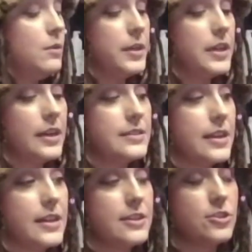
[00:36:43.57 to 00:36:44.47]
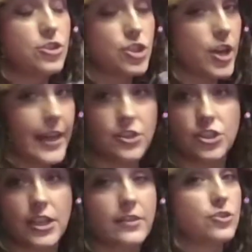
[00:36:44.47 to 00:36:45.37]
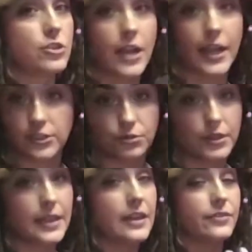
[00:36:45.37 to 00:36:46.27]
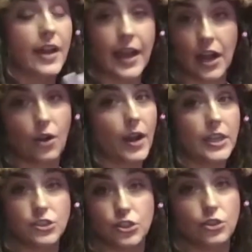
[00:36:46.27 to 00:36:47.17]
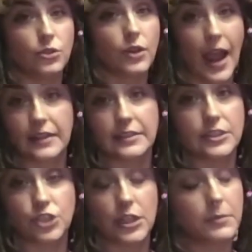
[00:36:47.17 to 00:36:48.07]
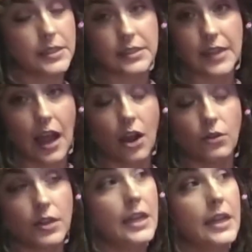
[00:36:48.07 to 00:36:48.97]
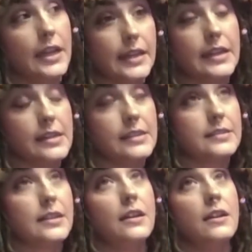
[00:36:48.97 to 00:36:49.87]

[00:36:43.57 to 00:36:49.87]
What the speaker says: because it is changing the trajectory of how I do acne treatments now. It is